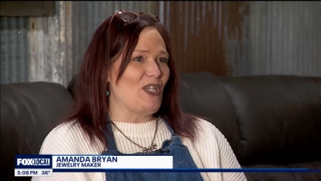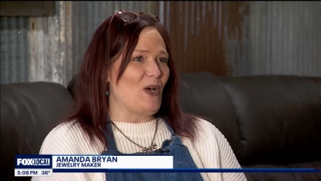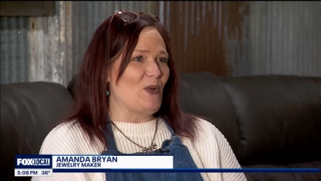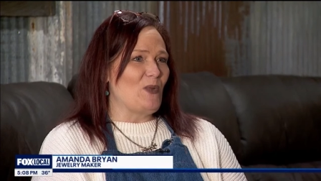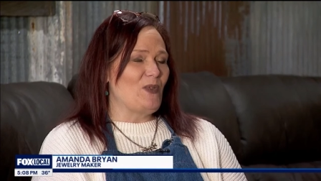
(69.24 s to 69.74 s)

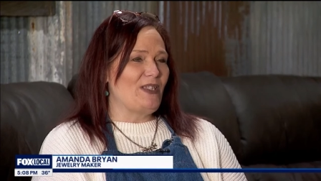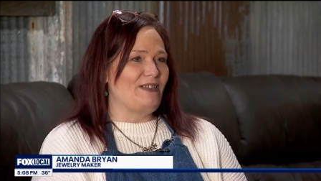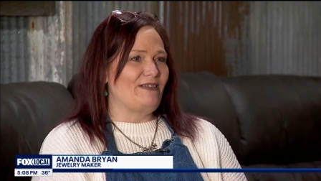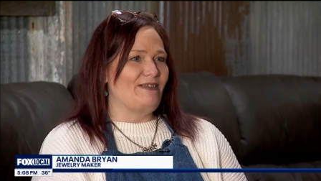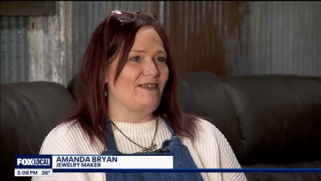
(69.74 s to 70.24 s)
zone
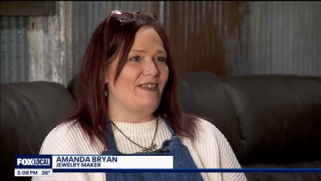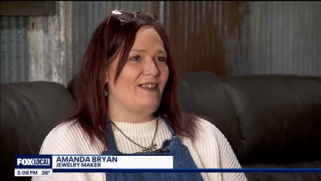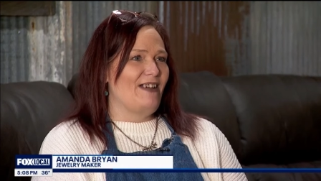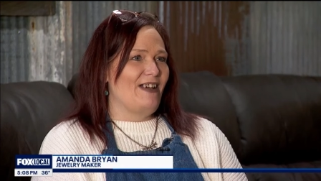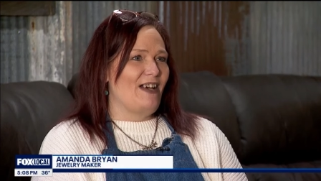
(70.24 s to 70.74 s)
and
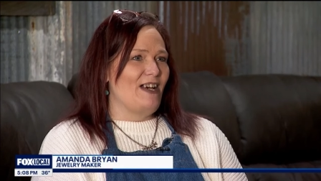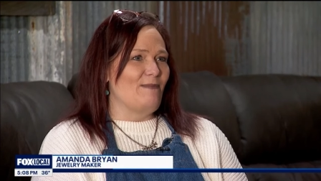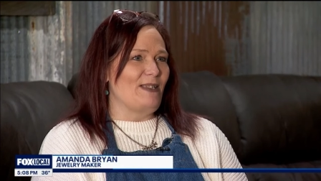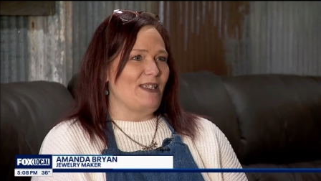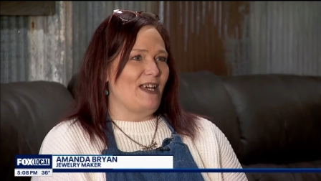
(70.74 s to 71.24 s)

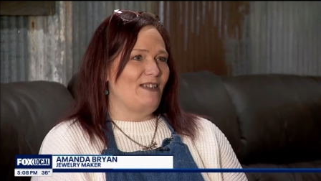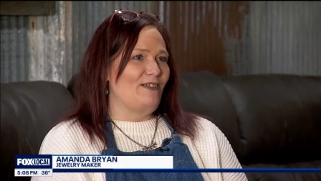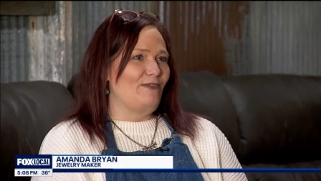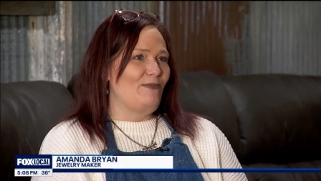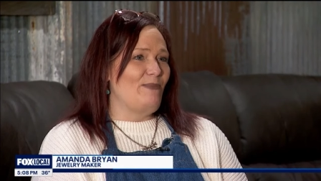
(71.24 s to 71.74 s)
um, it's kind
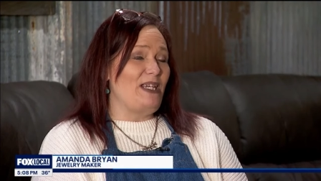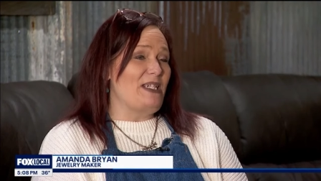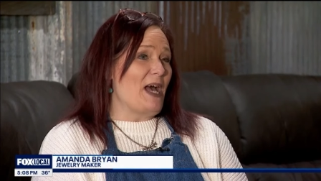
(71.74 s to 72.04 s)
of me